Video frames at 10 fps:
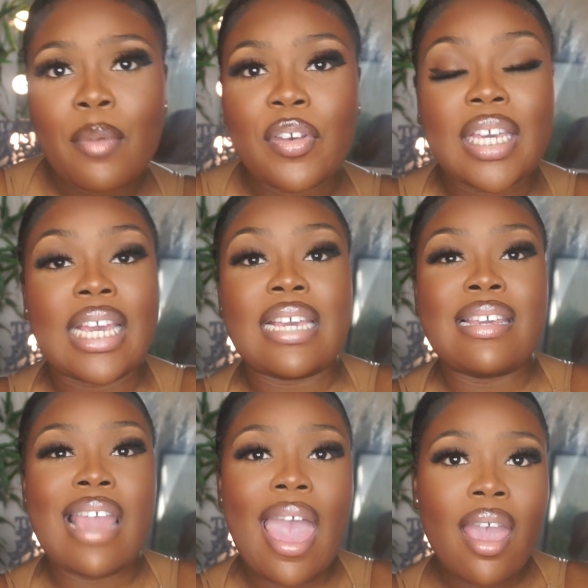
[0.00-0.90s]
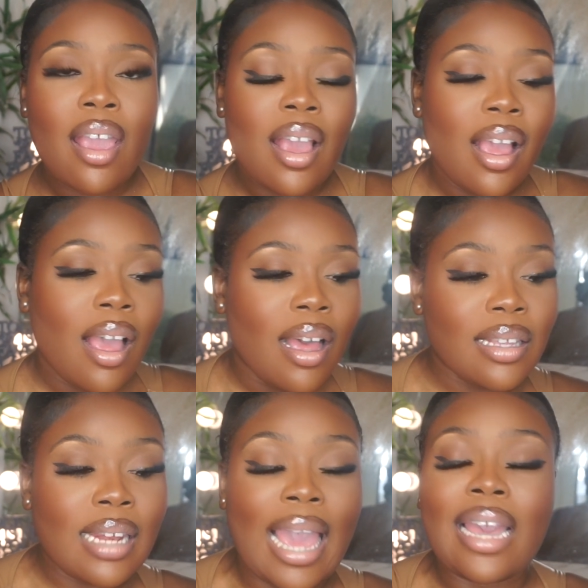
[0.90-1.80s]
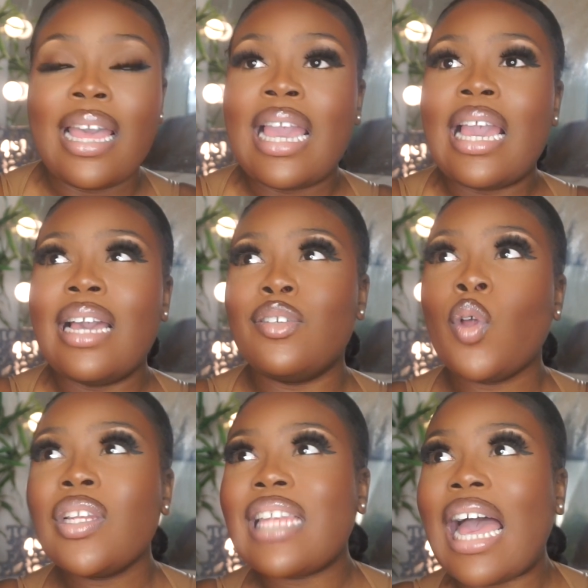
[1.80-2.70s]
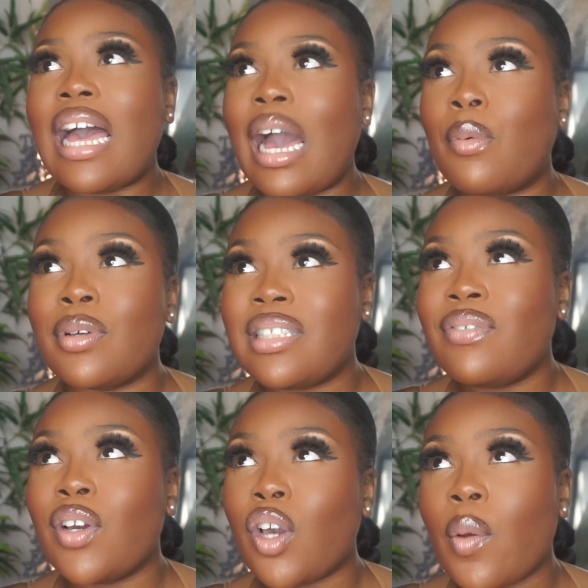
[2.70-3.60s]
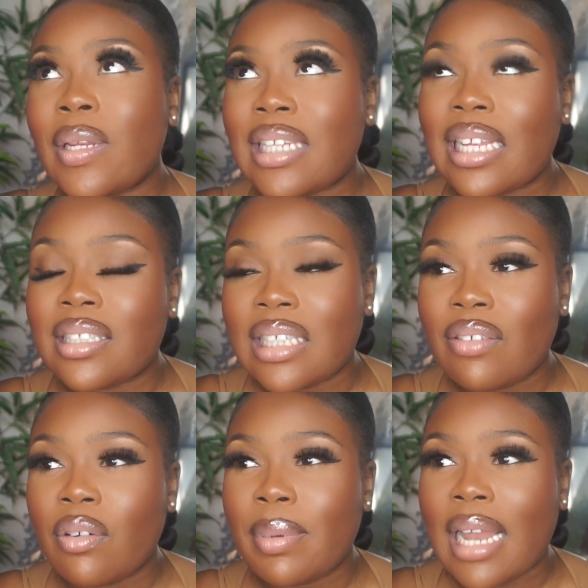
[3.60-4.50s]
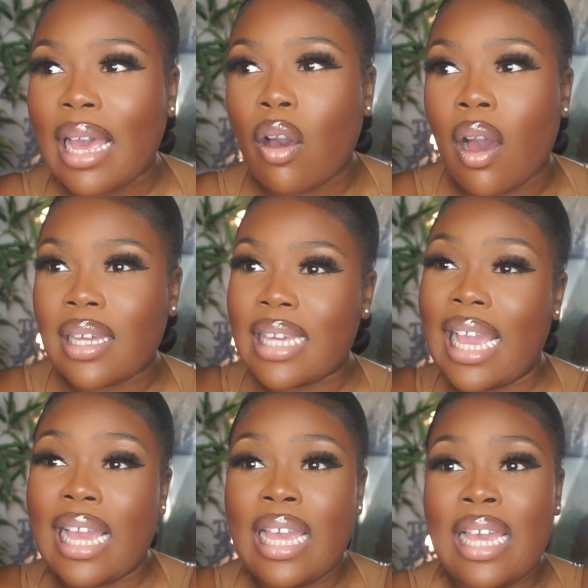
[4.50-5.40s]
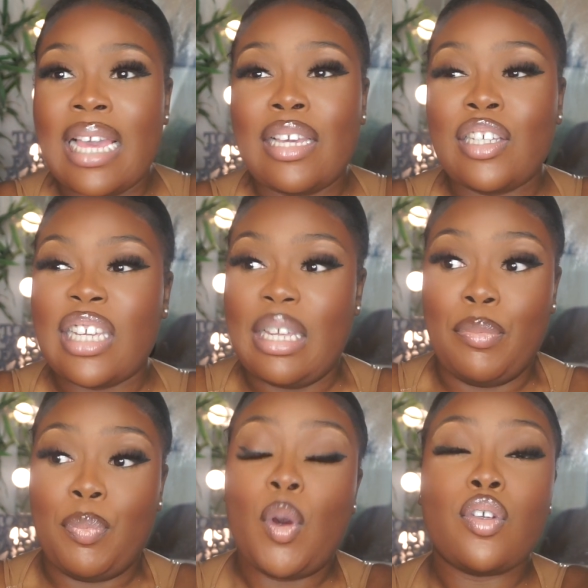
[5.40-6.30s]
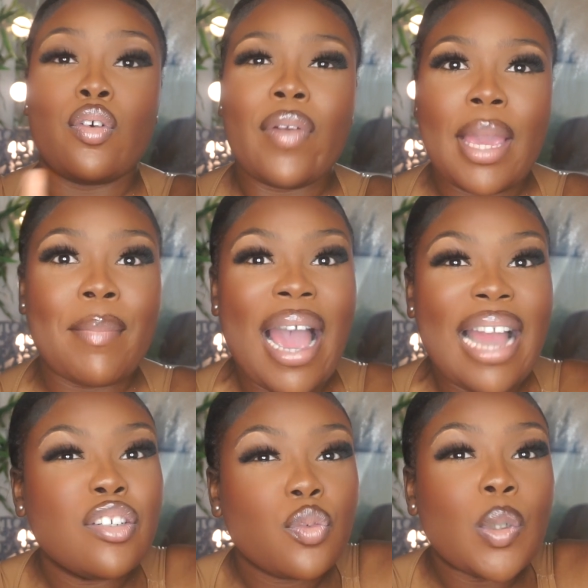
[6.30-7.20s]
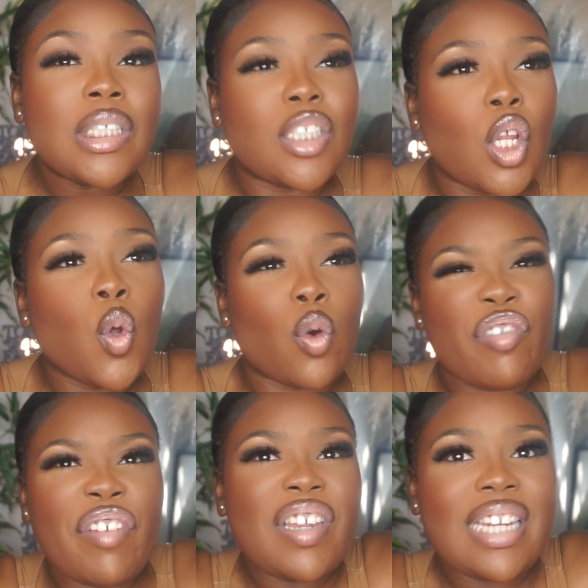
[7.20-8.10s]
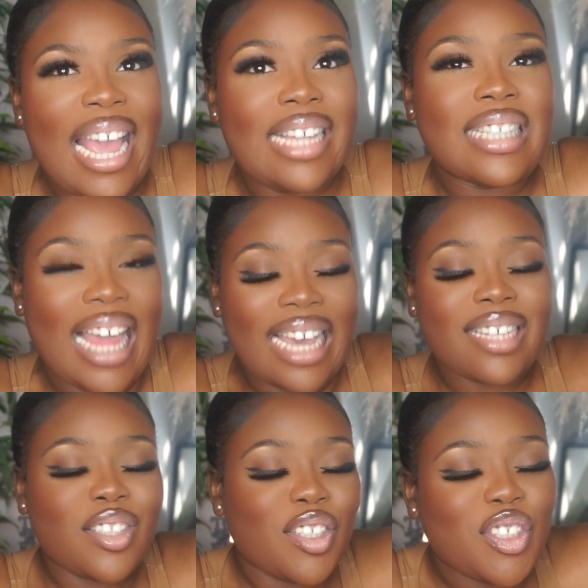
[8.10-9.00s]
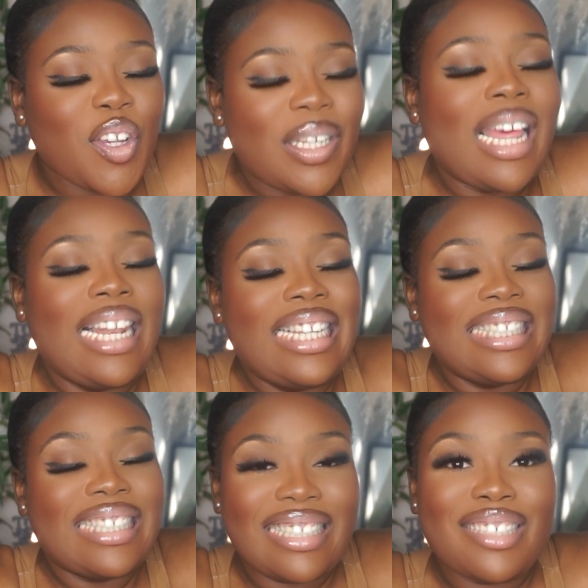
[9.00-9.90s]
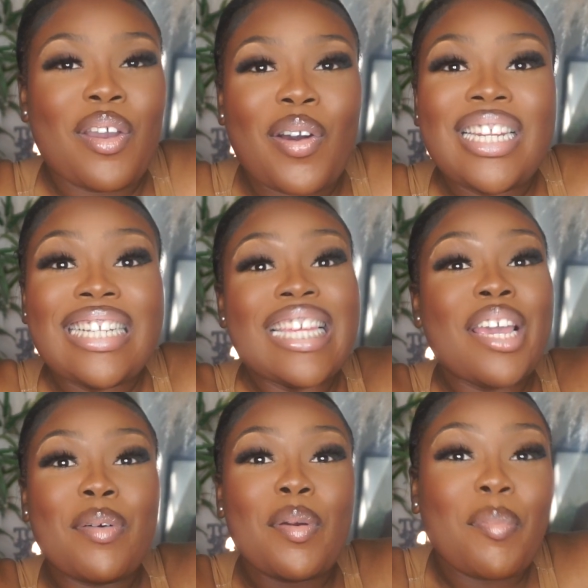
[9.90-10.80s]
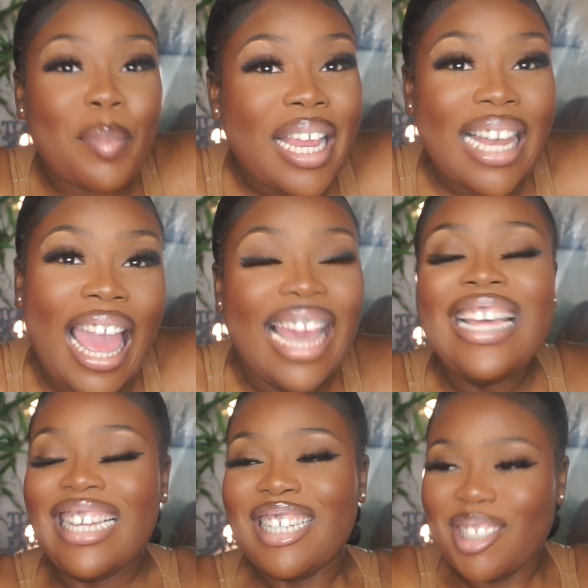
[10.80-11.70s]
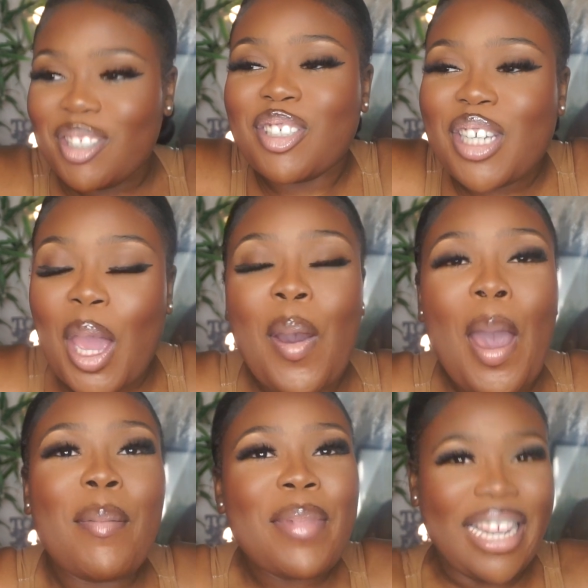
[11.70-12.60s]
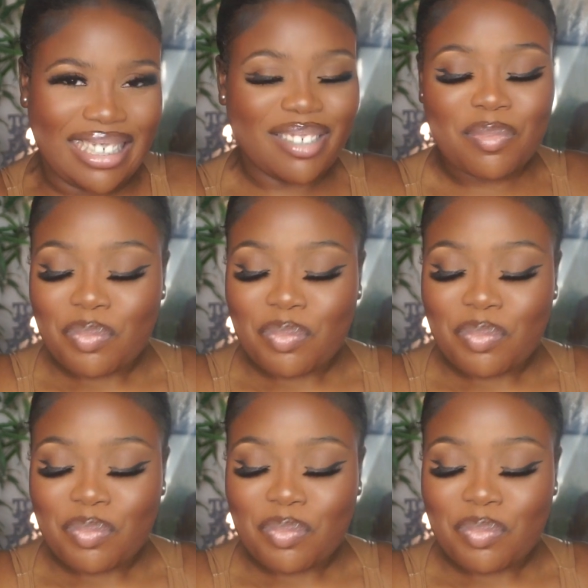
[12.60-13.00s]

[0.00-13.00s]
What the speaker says: Thinking, yeah, like, not that I was even going there to even be like, oh yeah, it was because of him. I just wanted to look very nice, like, to show that, listen, you're on a date with me, like, do you get what I mean?